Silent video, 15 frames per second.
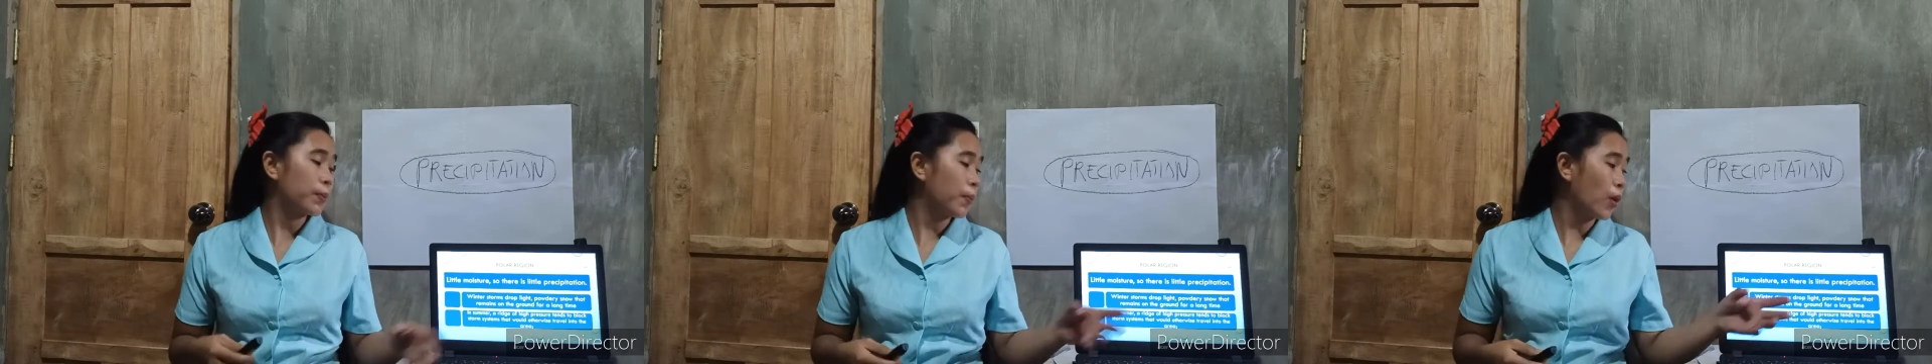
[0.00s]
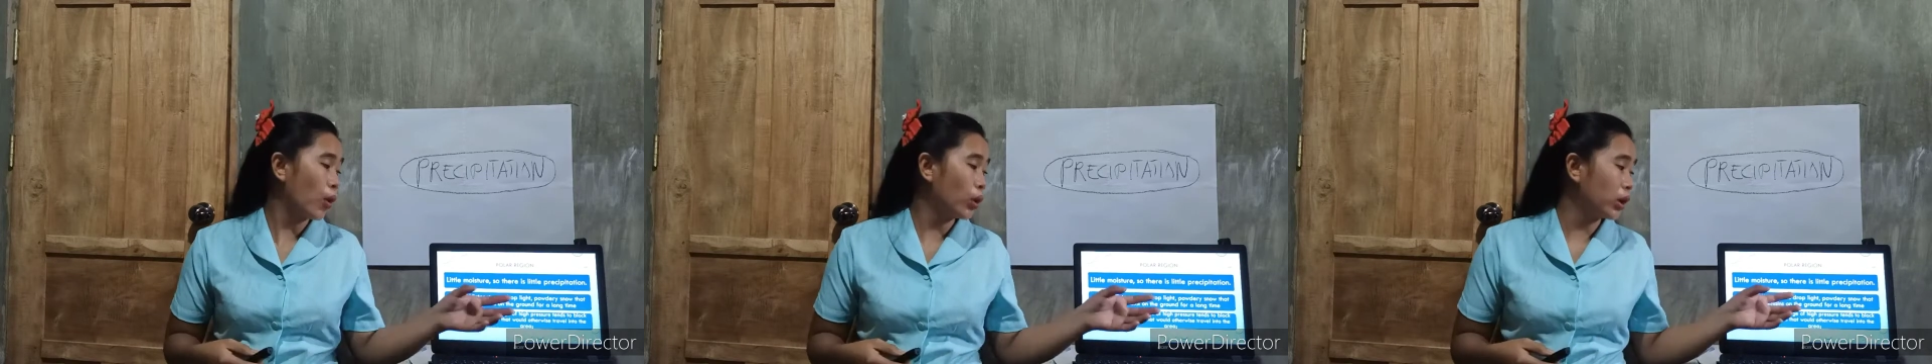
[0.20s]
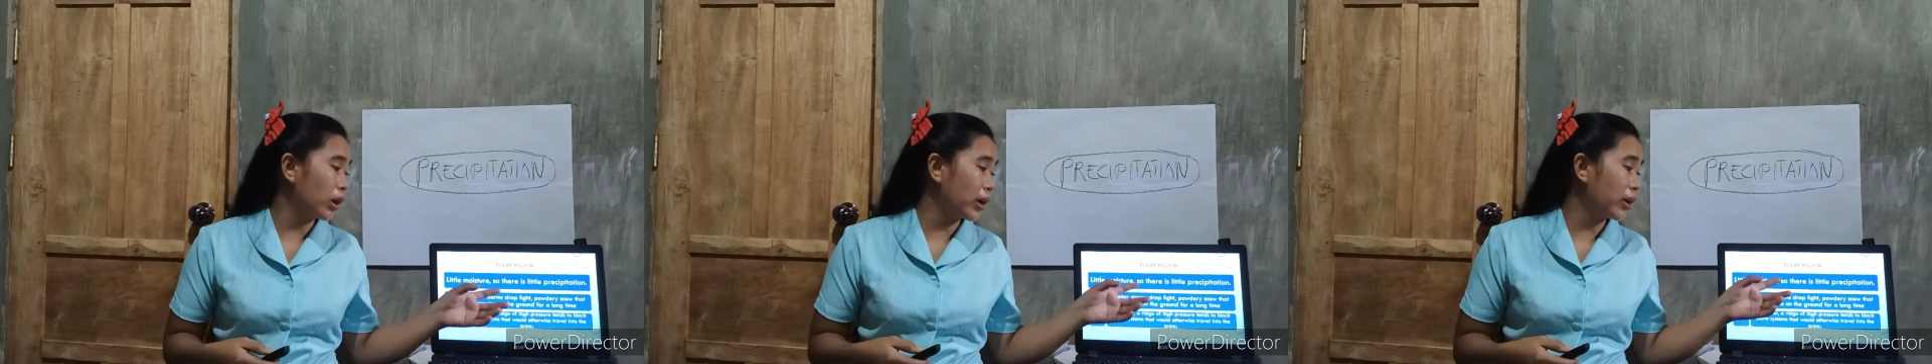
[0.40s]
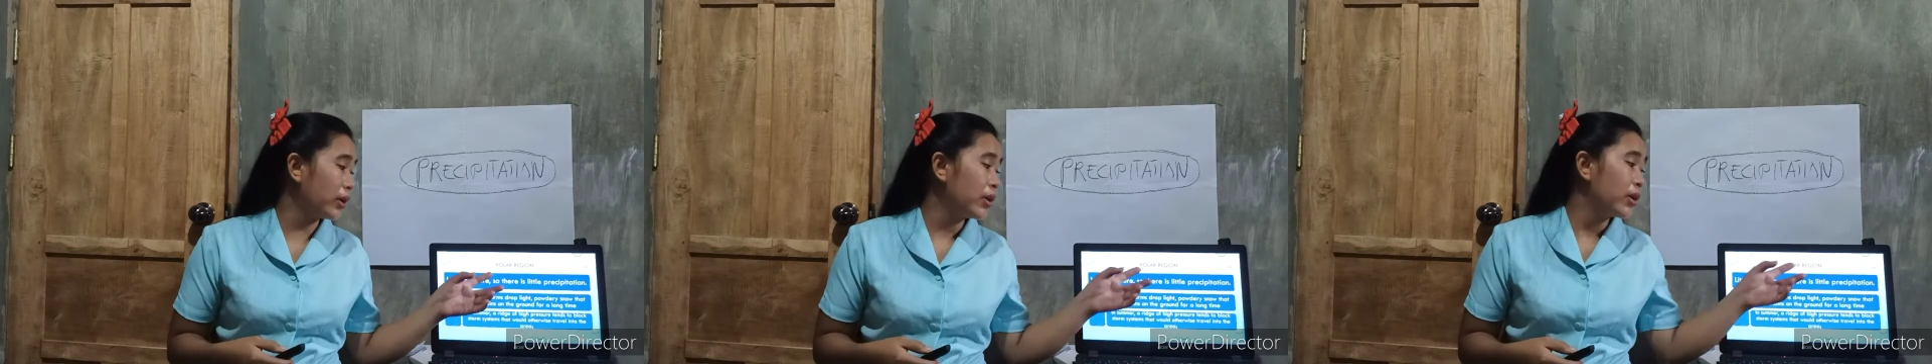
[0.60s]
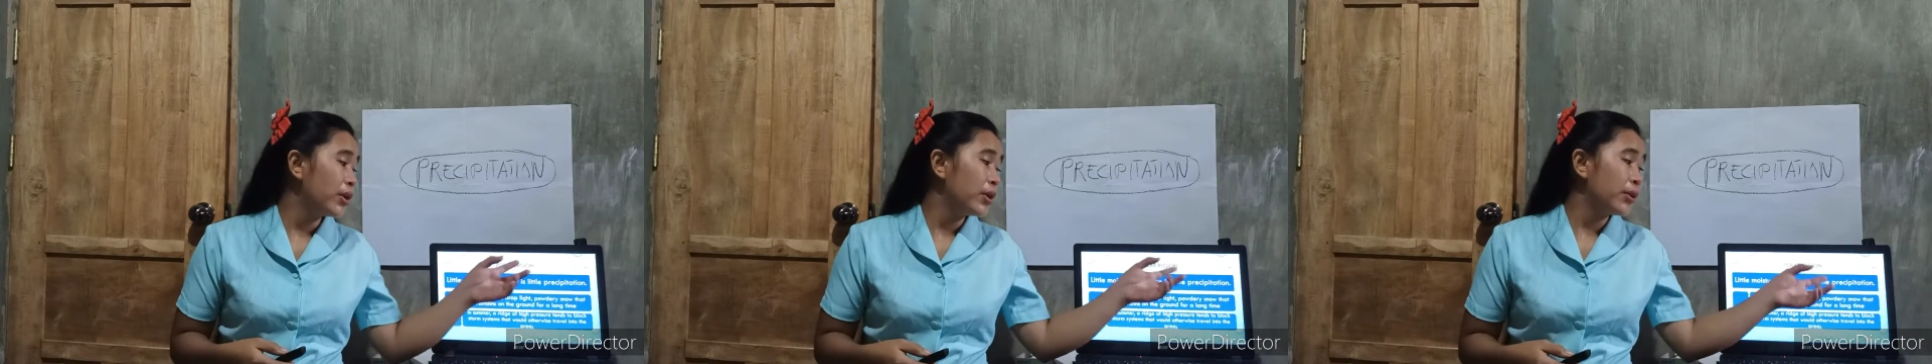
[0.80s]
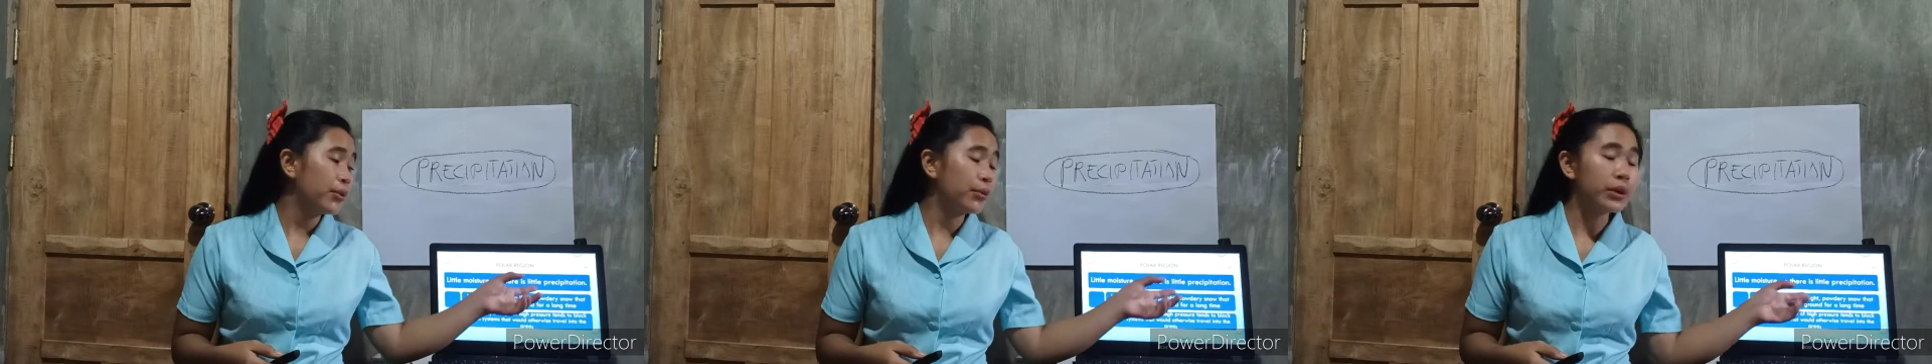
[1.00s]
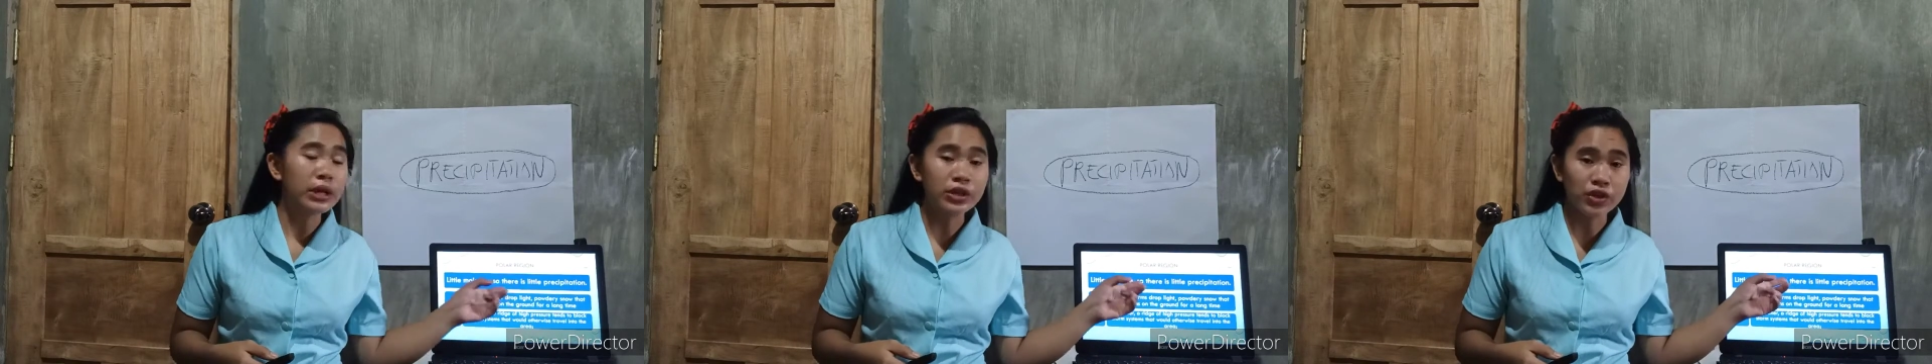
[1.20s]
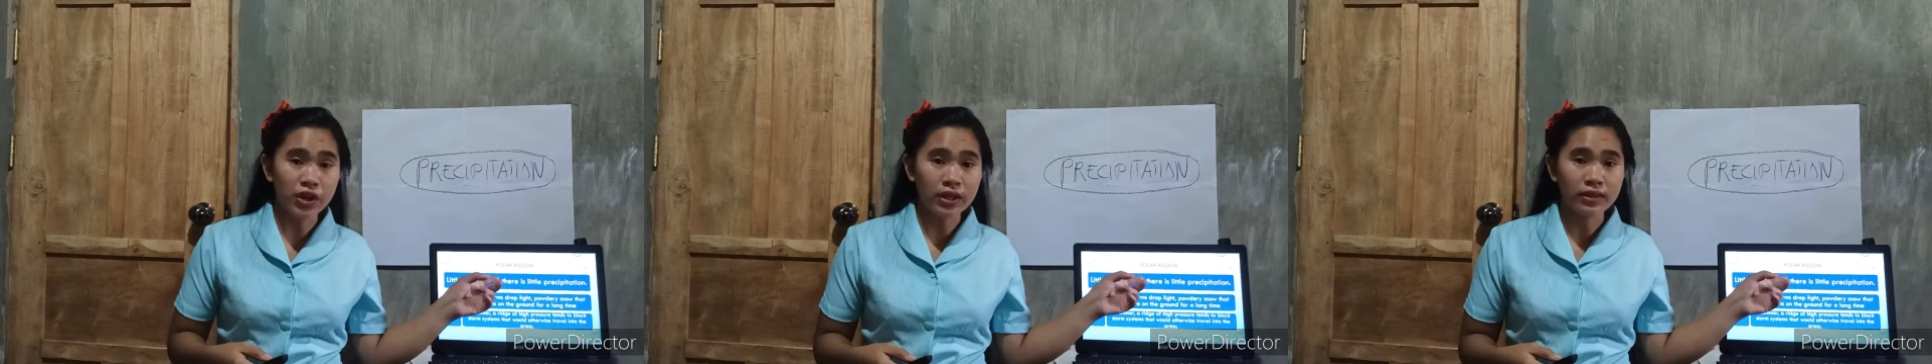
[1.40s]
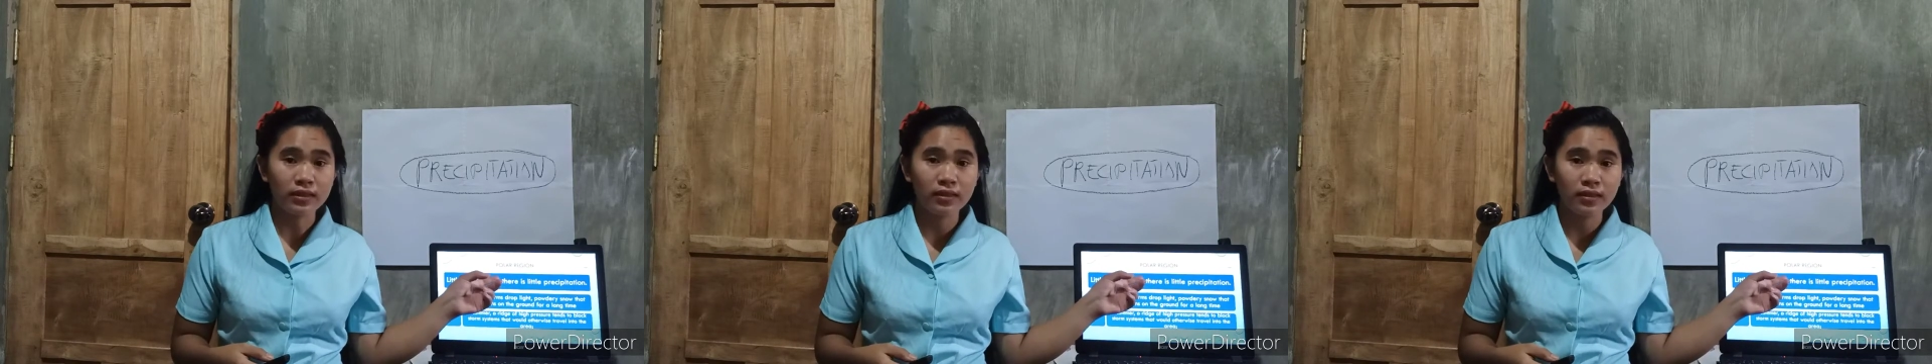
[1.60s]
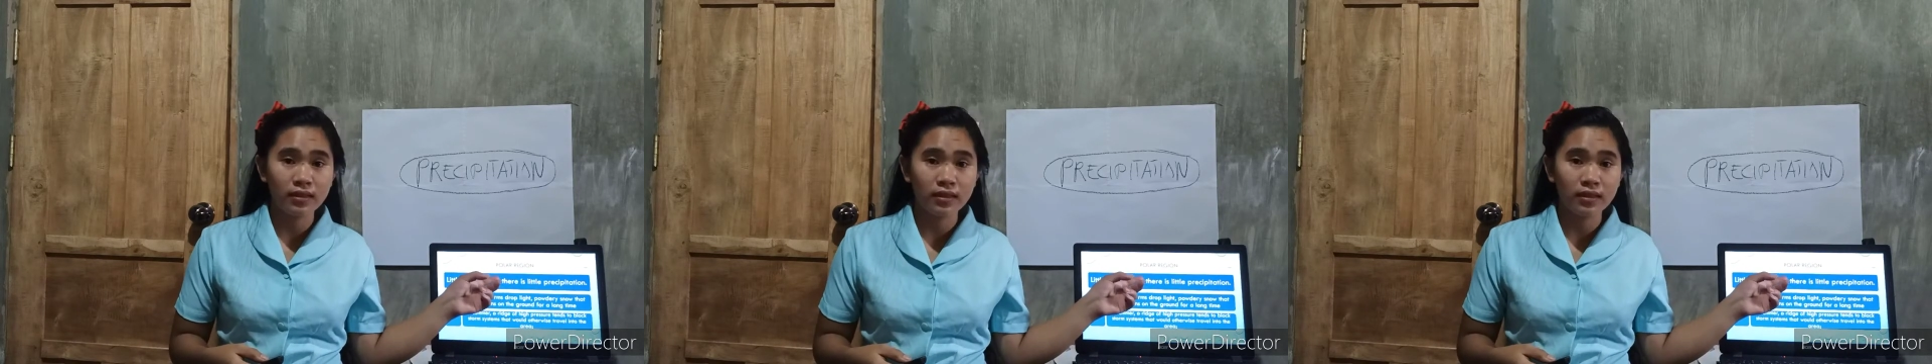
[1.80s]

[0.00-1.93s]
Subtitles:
polar region.